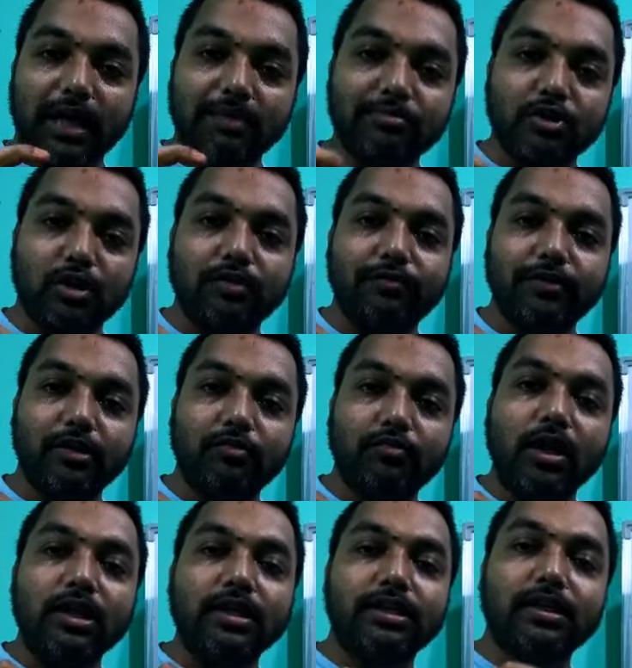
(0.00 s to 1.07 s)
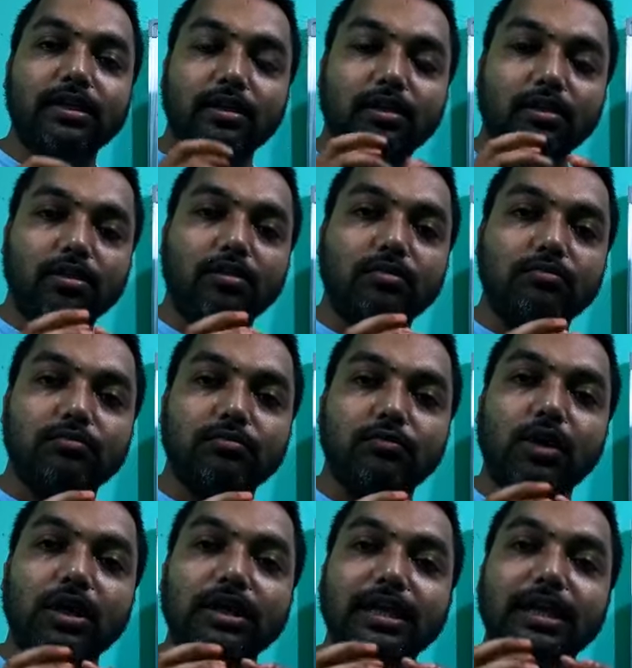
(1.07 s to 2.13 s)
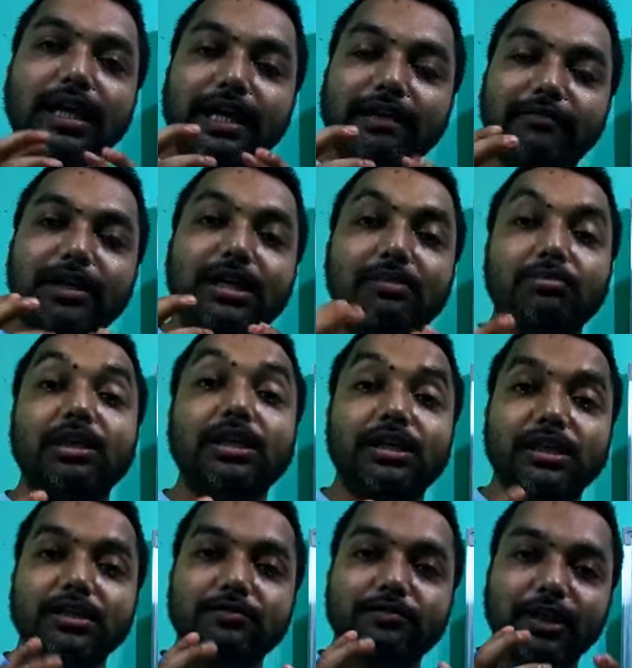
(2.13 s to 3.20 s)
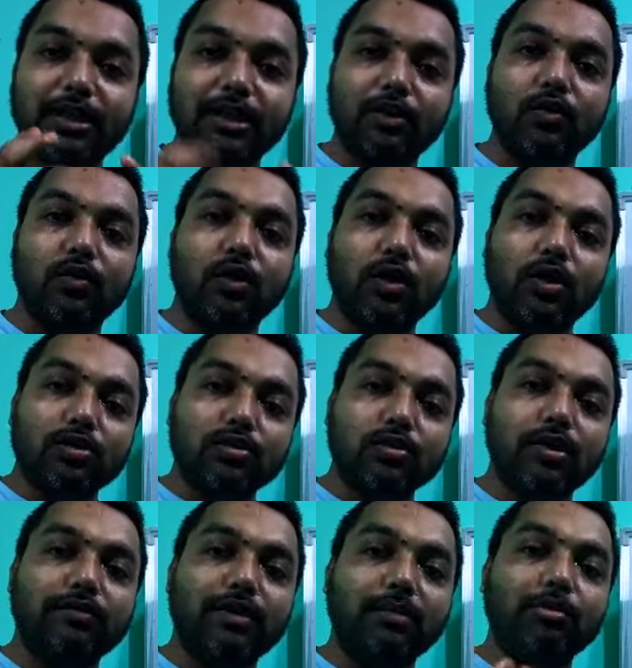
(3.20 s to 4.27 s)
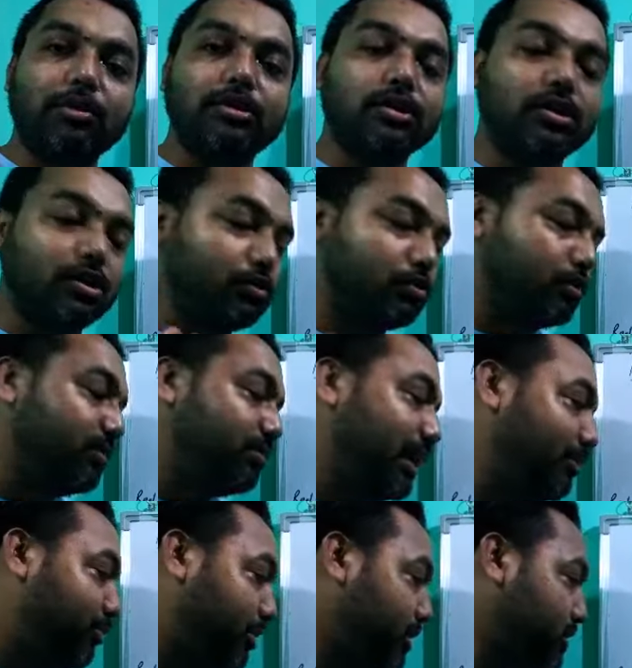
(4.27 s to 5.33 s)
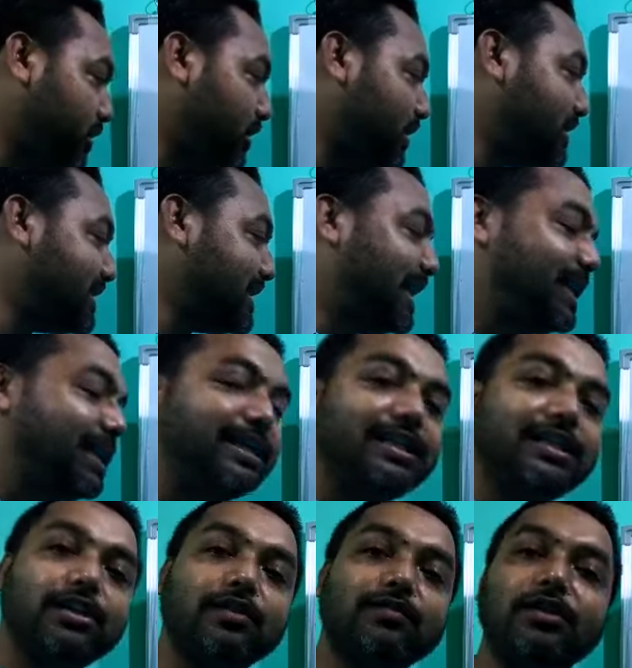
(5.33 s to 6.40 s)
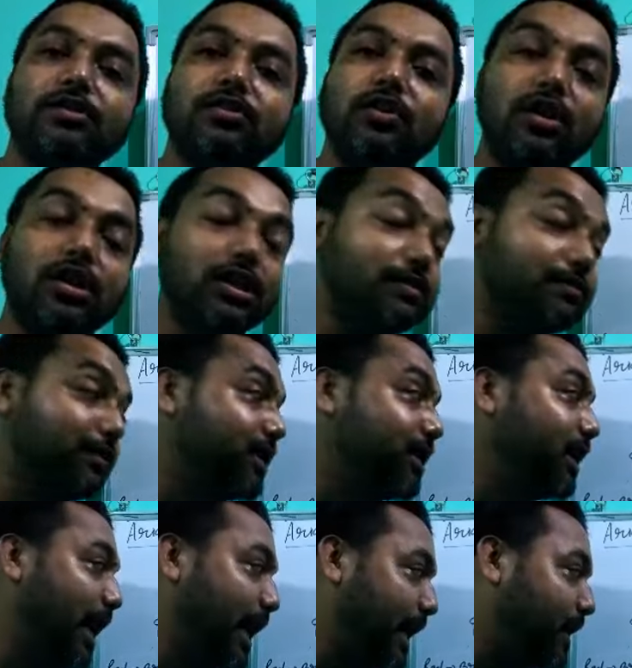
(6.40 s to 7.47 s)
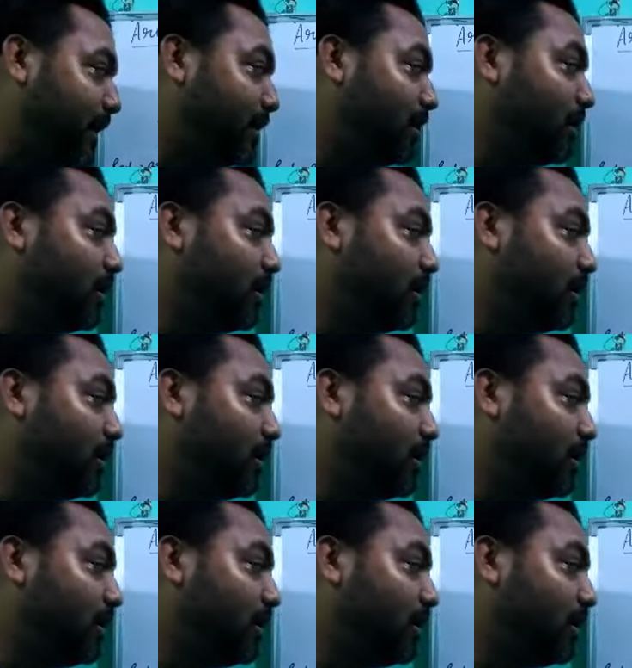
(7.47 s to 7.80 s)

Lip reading: absorbing quality, water availability is very low. So evaporation, due to evaporation, the salinity of the soil is very high.